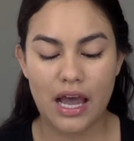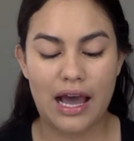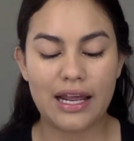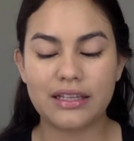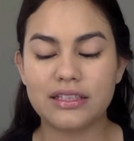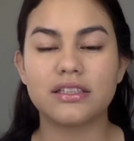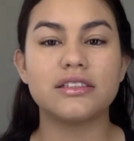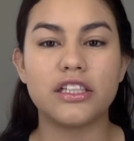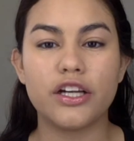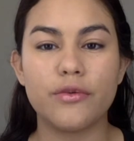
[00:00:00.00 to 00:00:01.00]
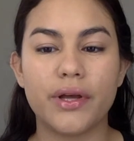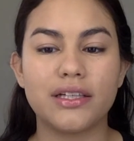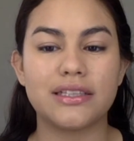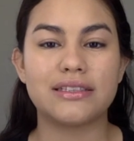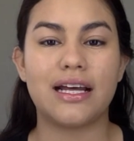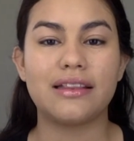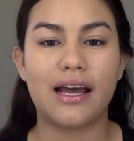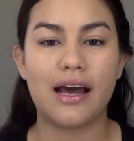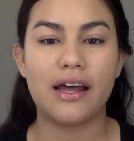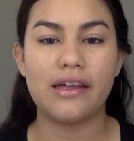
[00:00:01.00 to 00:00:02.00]
I like this concealer because it's not
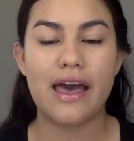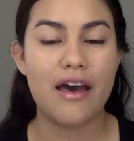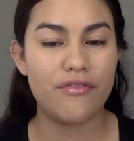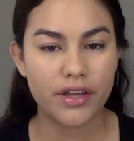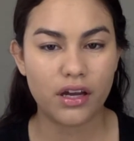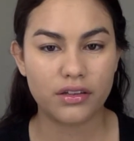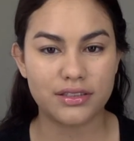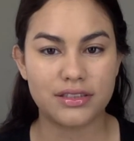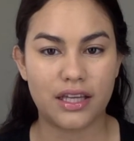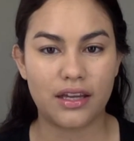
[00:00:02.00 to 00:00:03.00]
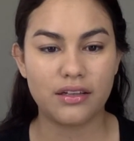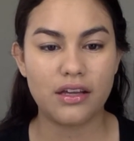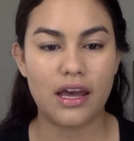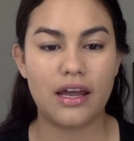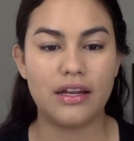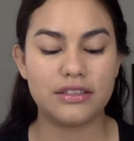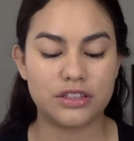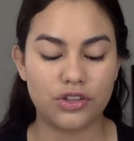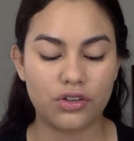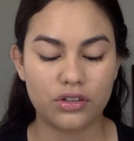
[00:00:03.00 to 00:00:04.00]
that heavy on the skin, and it
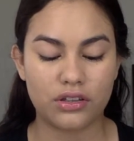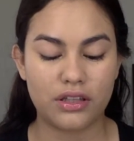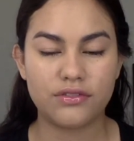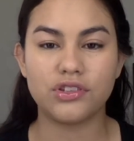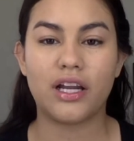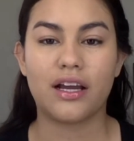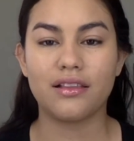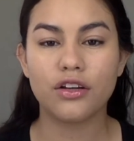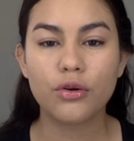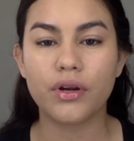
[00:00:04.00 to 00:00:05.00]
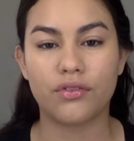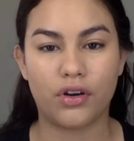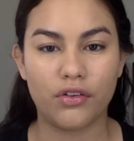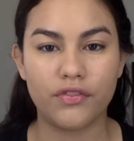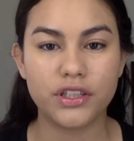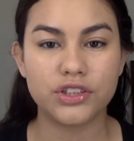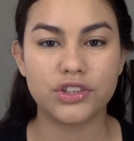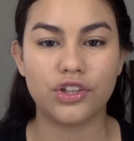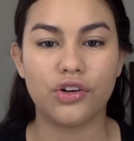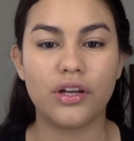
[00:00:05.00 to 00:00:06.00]
still gives you like a little bit of coverage.
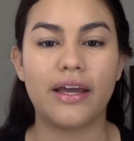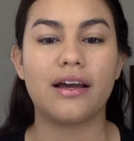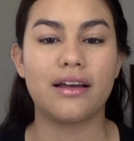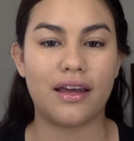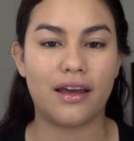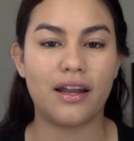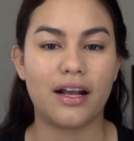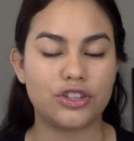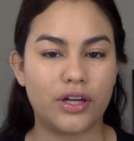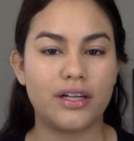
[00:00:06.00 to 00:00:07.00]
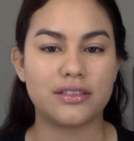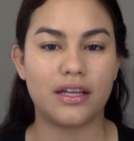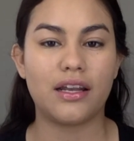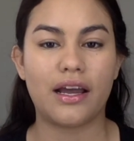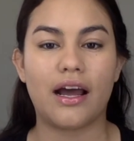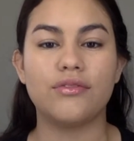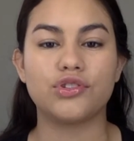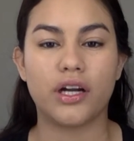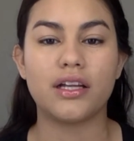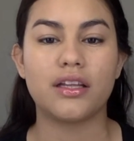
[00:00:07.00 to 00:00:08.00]
You know, like again, like I try to say, like I'm
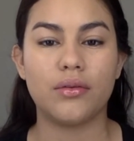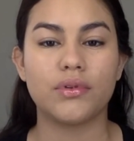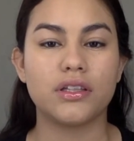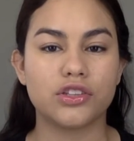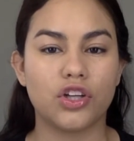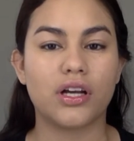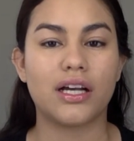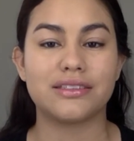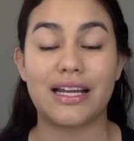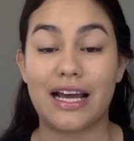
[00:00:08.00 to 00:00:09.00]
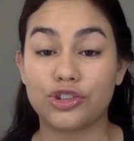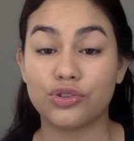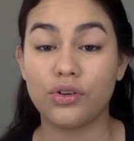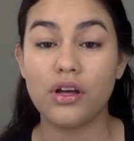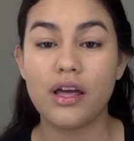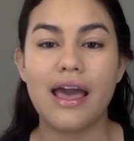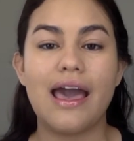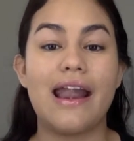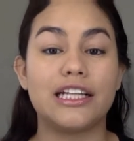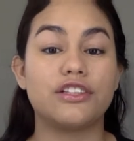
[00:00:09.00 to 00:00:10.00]
trying to keep this look as natural
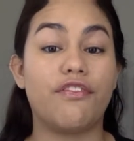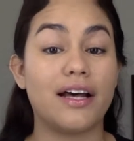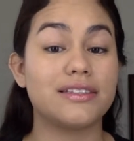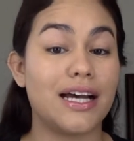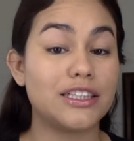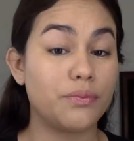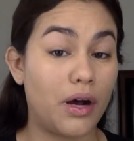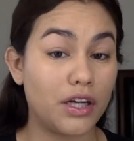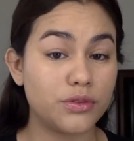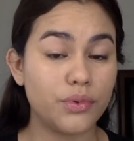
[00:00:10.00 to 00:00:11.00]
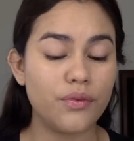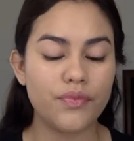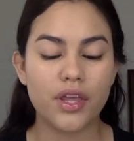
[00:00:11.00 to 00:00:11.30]
and as fast as possible.